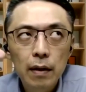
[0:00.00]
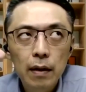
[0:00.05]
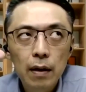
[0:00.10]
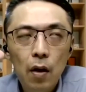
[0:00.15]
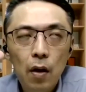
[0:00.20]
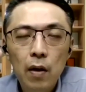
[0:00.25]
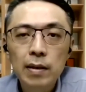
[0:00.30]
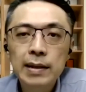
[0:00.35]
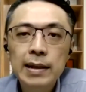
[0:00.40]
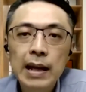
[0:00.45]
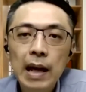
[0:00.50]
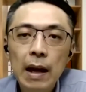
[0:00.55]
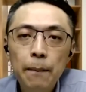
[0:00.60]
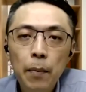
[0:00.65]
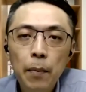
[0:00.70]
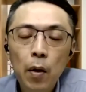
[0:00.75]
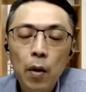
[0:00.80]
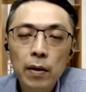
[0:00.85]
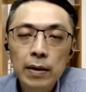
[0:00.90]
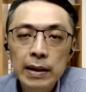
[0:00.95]
or
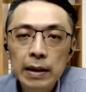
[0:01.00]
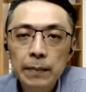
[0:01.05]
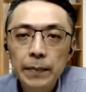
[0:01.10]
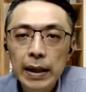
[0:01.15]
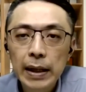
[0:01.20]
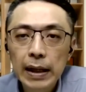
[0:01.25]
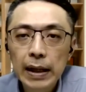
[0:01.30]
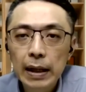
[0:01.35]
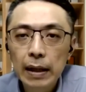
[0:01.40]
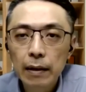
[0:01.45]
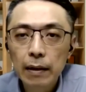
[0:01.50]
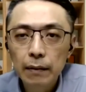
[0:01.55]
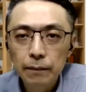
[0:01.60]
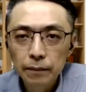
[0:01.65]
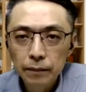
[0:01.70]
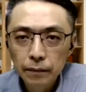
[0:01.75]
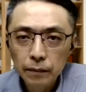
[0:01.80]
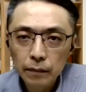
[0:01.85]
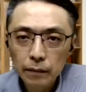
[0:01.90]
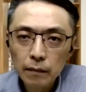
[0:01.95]
Singapore, CBD,
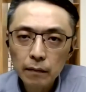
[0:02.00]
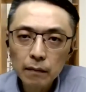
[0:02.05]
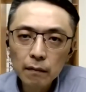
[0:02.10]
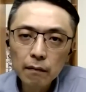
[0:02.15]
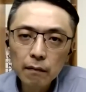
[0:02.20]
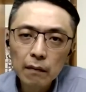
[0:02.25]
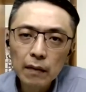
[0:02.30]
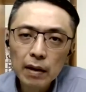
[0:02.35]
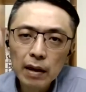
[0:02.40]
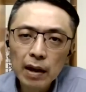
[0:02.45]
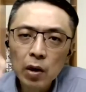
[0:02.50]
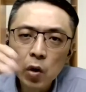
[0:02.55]
the